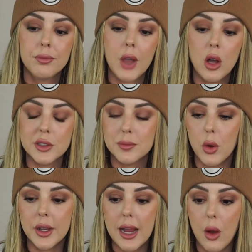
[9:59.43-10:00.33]
I'll
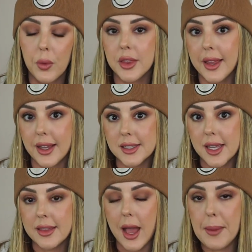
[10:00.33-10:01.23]
smoke it out with, like I
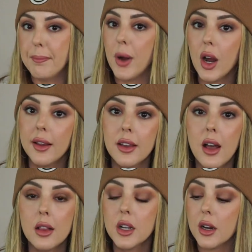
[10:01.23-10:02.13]
said, that Embark
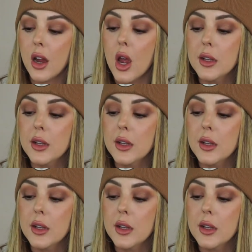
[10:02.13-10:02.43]
color.